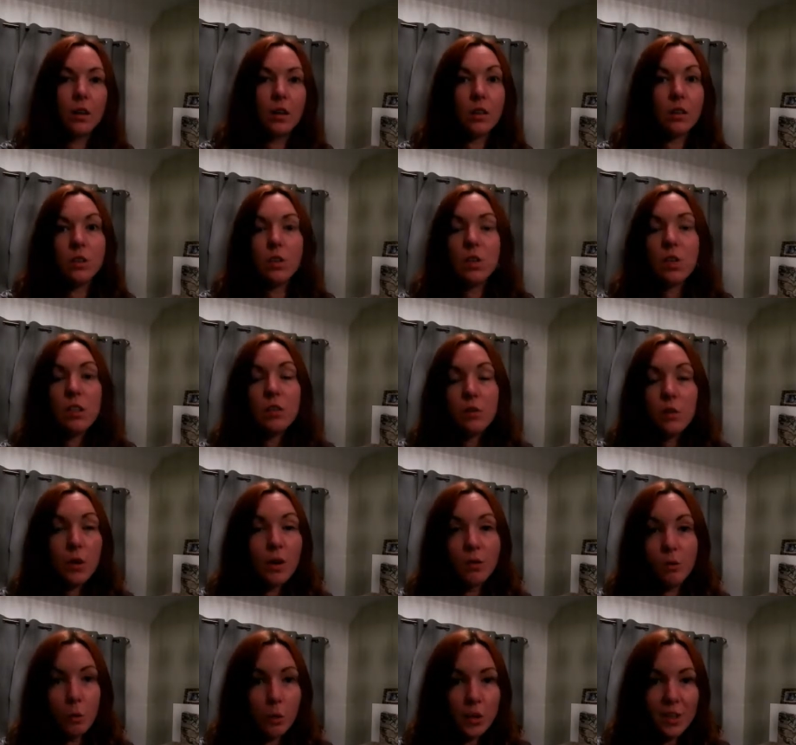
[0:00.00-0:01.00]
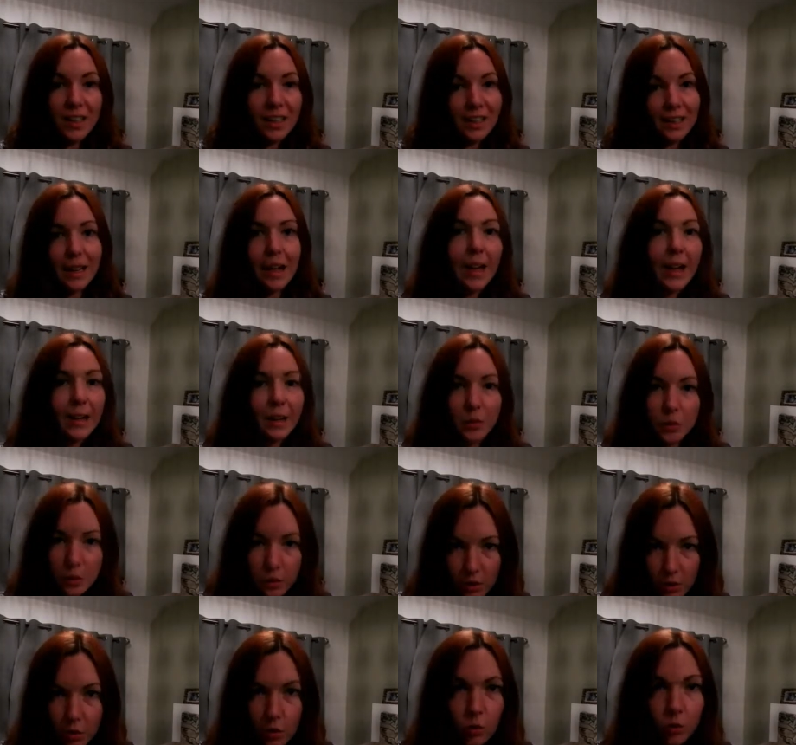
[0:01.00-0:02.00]
and if you ever want to get it out
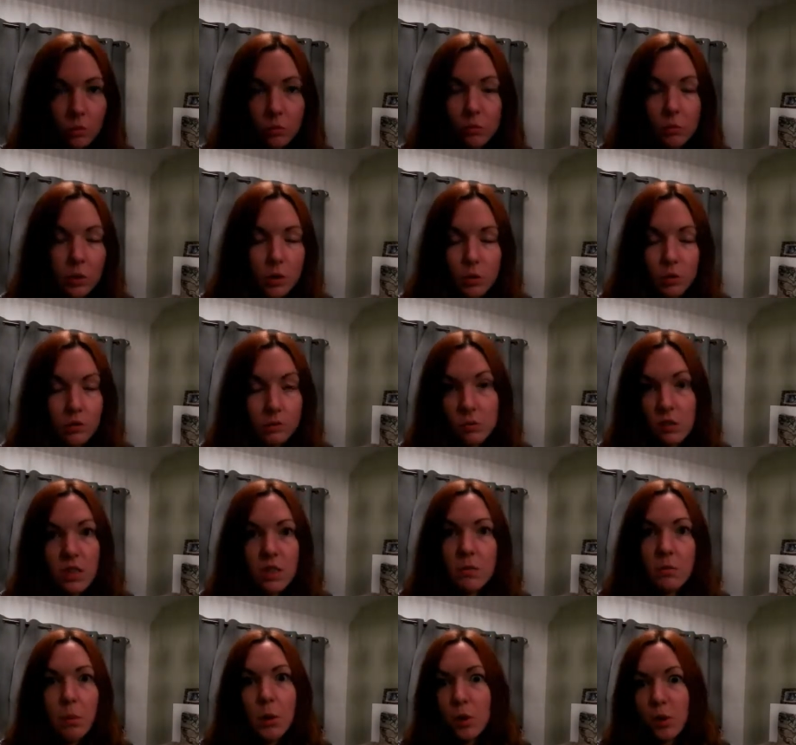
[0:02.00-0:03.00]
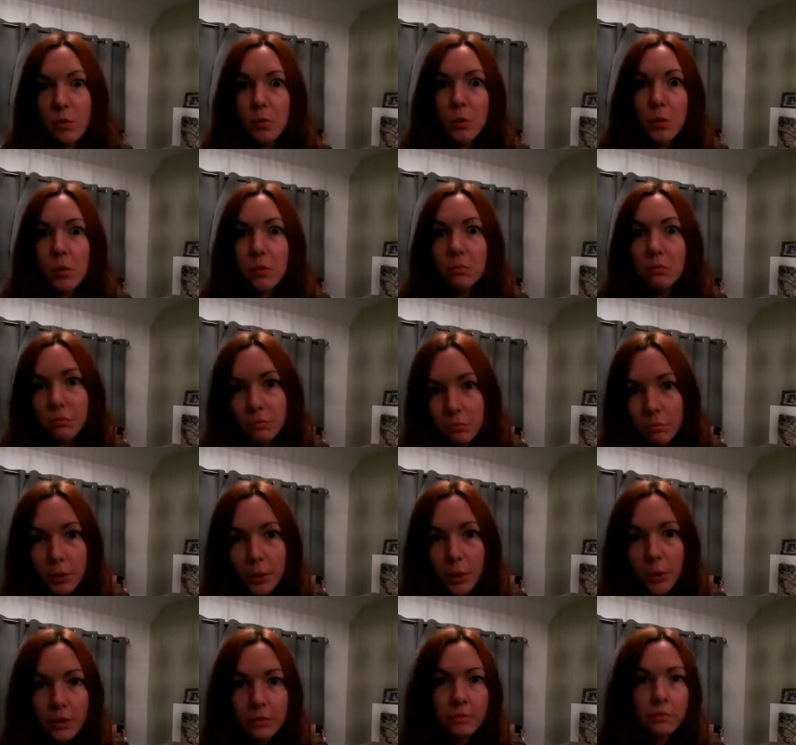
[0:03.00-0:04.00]
then it's impossible,
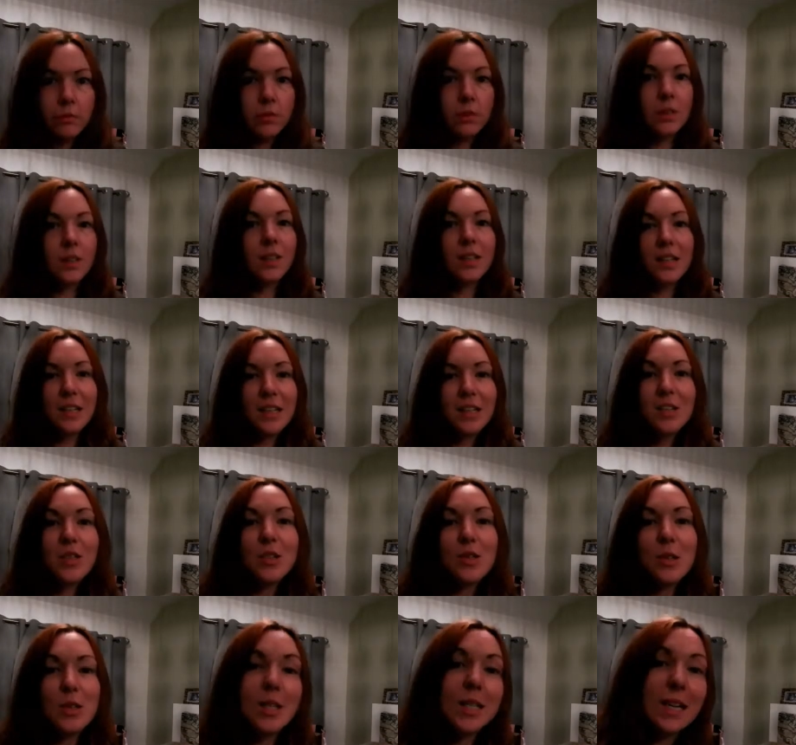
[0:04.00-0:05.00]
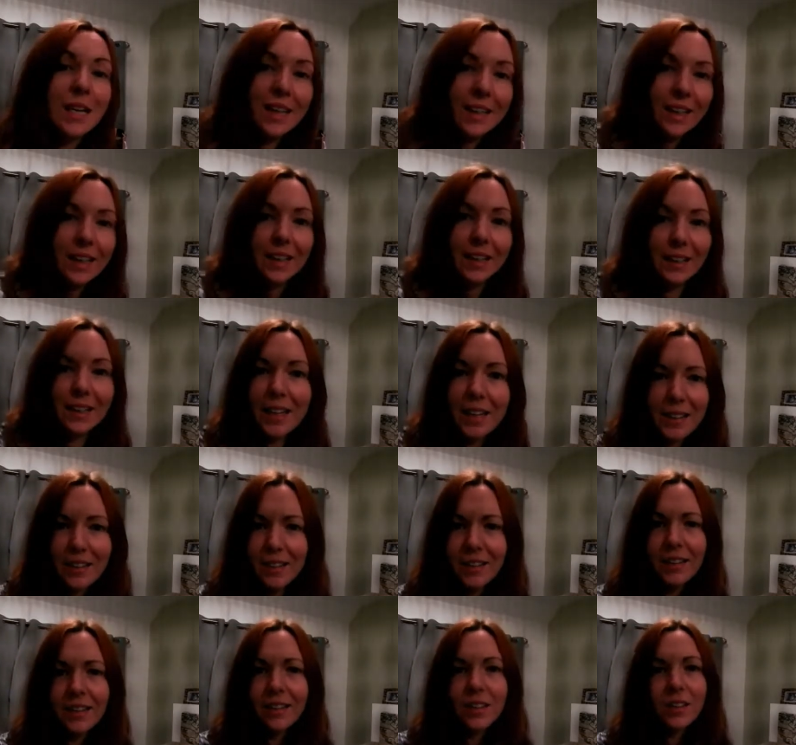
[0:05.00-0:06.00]
but it doesn't stay in
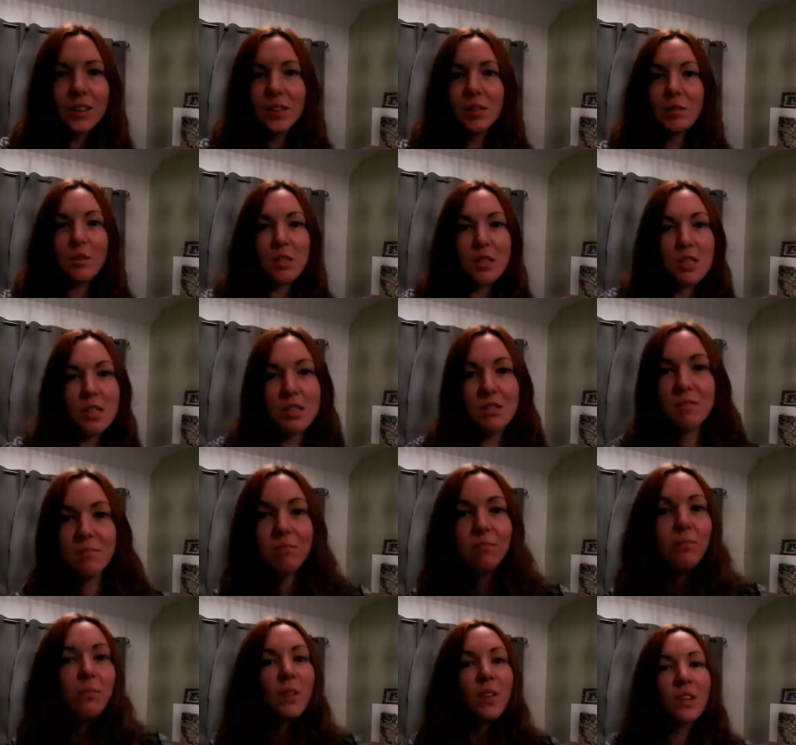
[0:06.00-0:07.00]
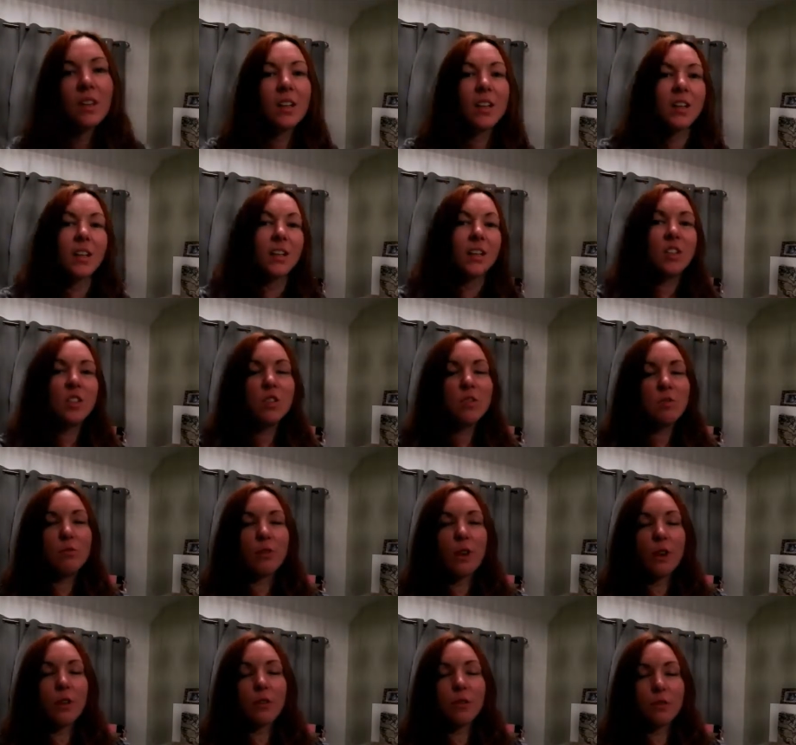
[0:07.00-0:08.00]
either, which is
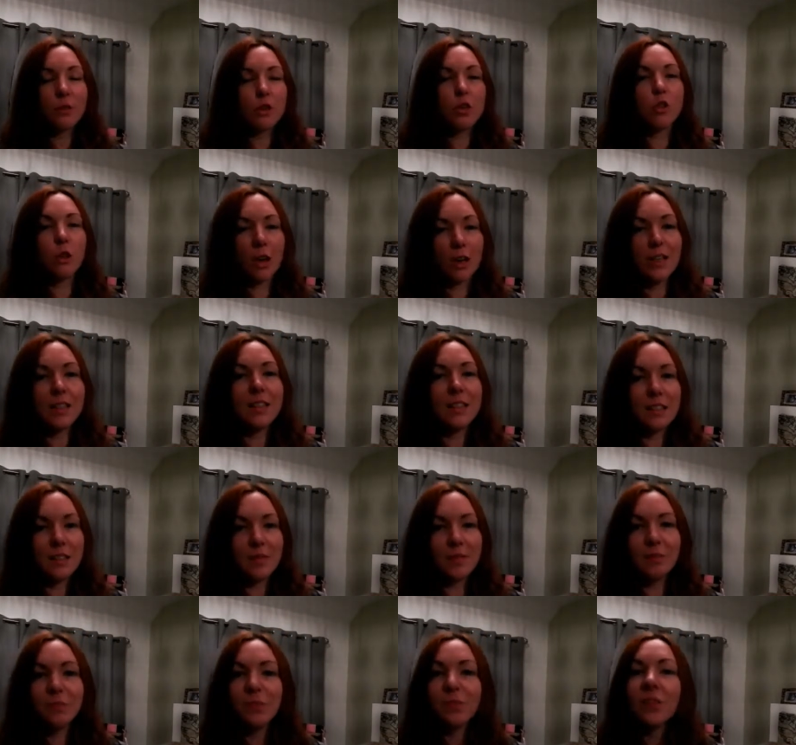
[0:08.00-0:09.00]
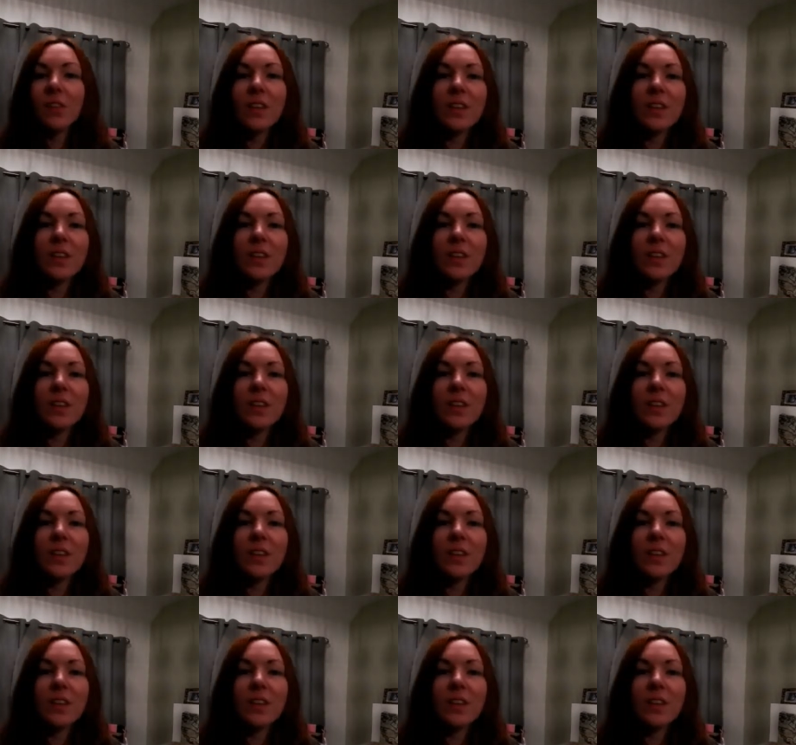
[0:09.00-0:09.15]
just very frustrating.